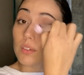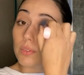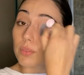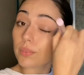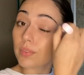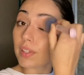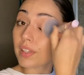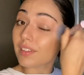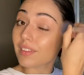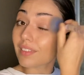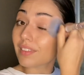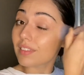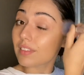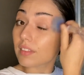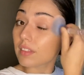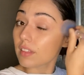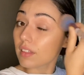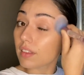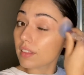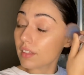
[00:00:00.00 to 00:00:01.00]
with
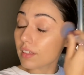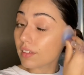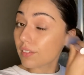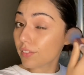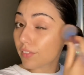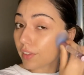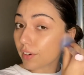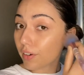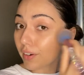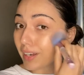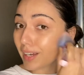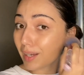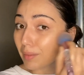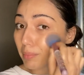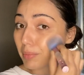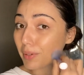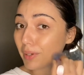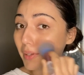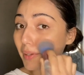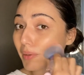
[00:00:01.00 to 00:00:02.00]
things that are
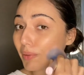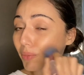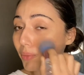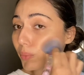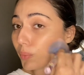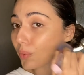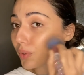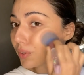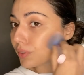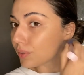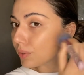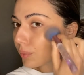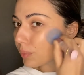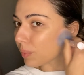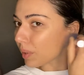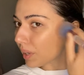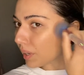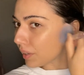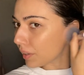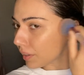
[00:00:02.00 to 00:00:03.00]
happening in the world
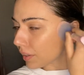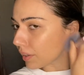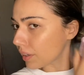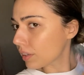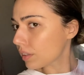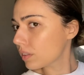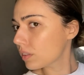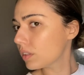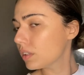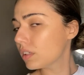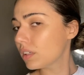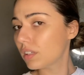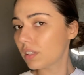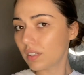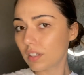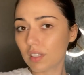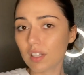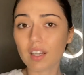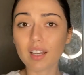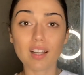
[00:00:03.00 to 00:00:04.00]
right now,
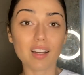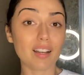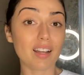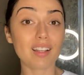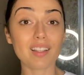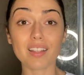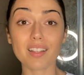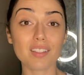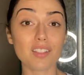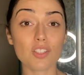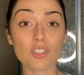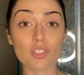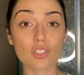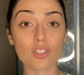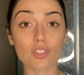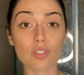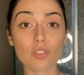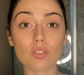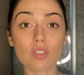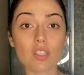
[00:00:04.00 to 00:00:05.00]
I like to just
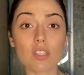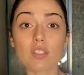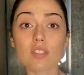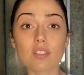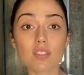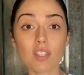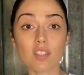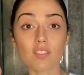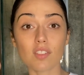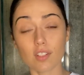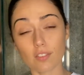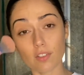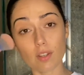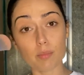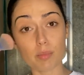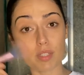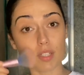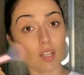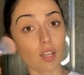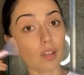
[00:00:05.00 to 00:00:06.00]
do this even if I'm
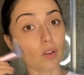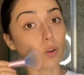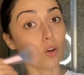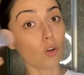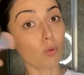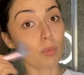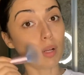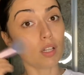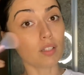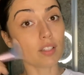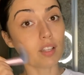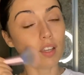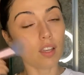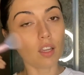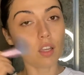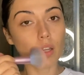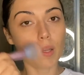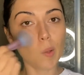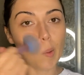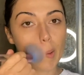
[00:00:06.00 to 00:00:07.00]
staying home all
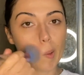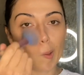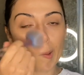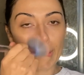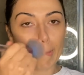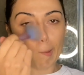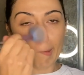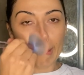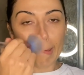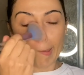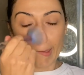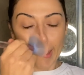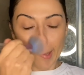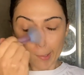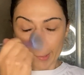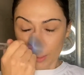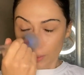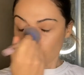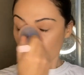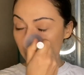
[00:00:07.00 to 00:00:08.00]
day. It
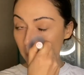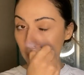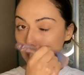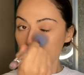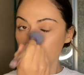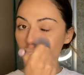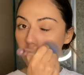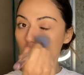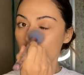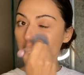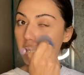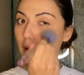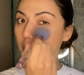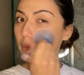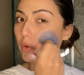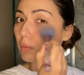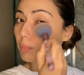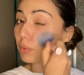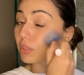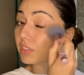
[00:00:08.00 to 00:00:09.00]
just makes me feel
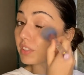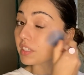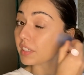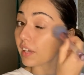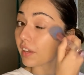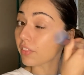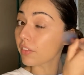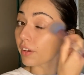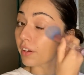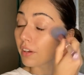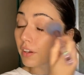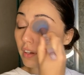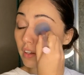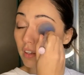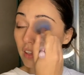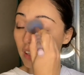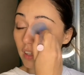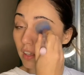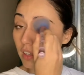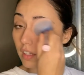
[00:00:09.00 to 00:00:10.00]
more put together,
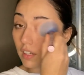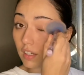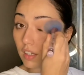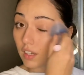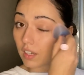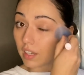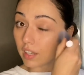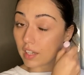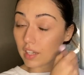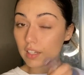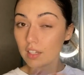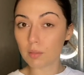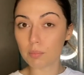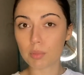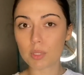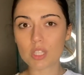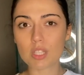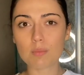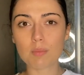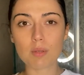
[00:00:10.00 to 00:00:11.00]
and it
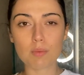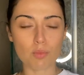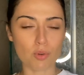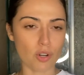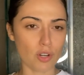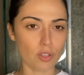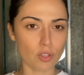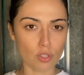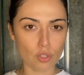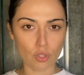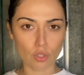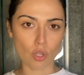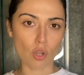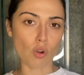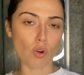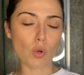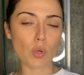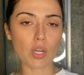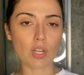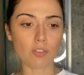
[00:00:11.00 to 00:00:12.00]
puts me more in the
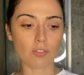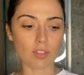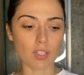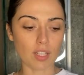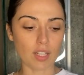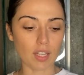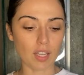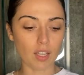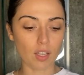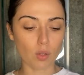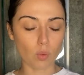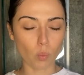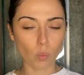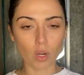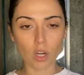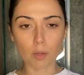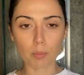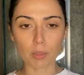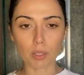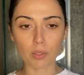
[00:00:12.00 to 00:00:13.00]
zone of like
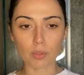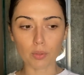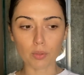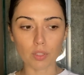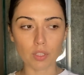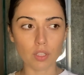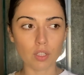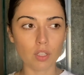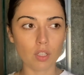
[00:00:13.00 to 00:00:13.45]
work mode.